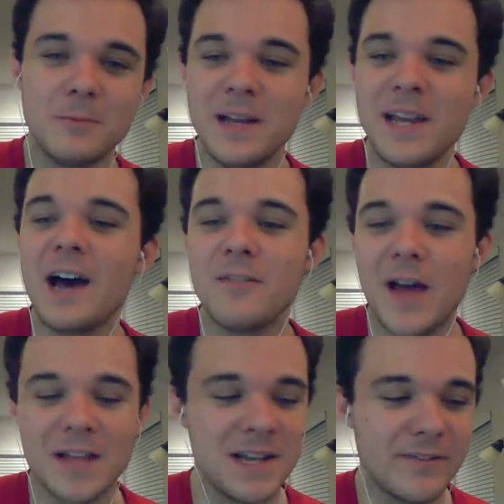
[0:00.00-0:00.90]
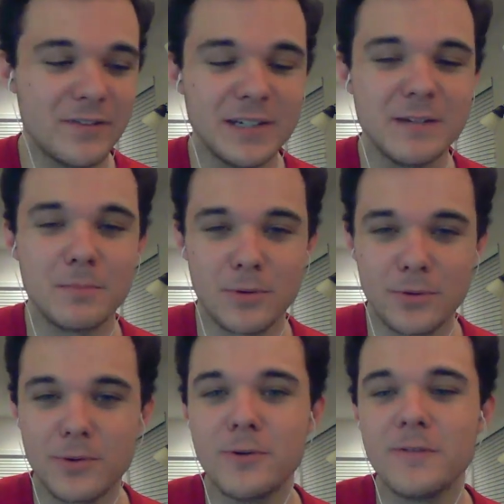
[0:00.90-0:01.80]
we have definitely
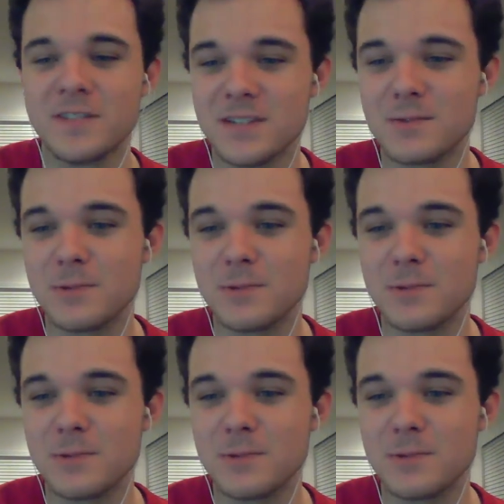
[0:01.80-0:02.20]
improved since